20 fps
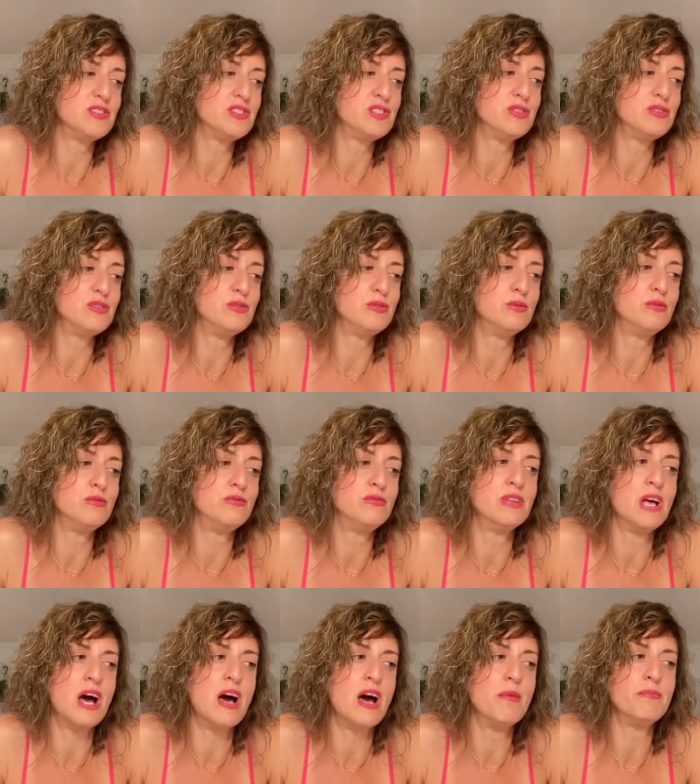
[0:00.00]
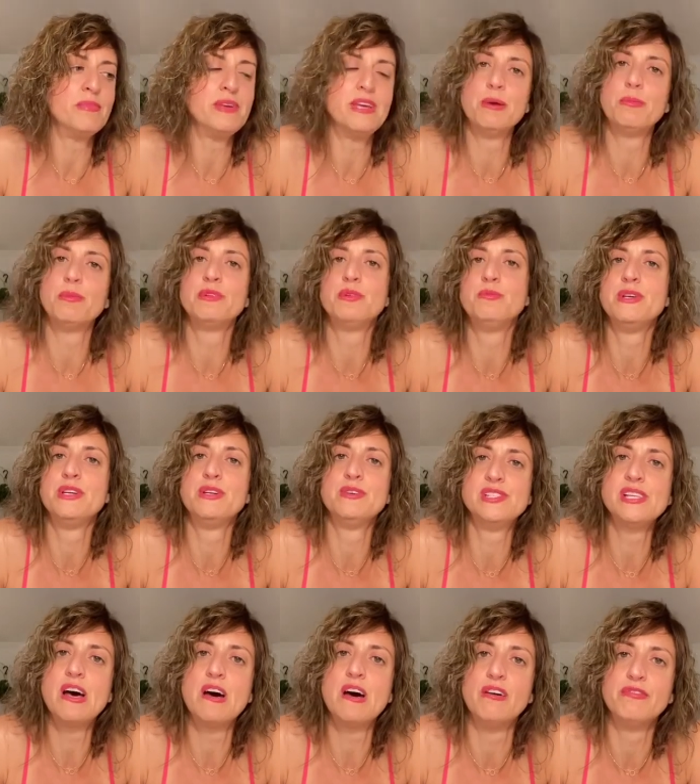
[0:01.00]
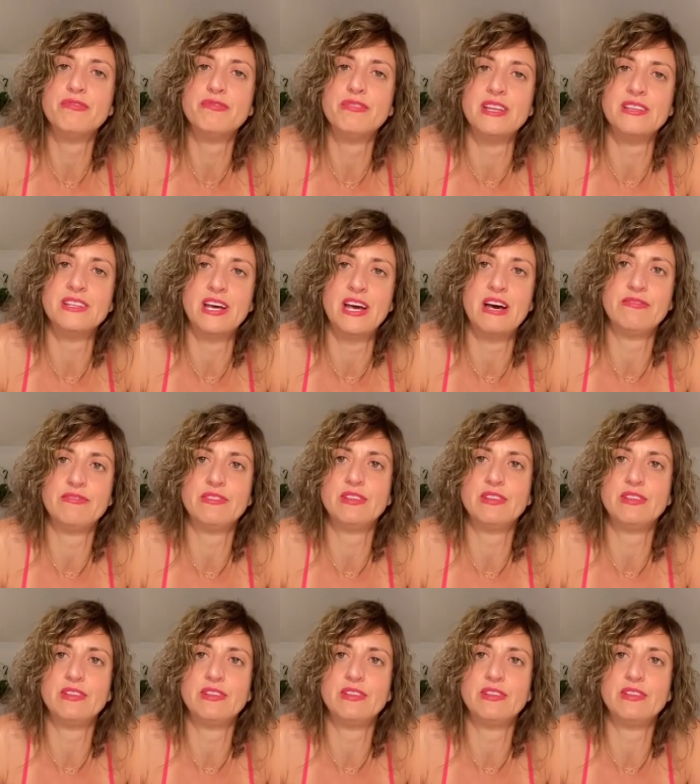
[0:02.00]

to not be able to be yourself and to have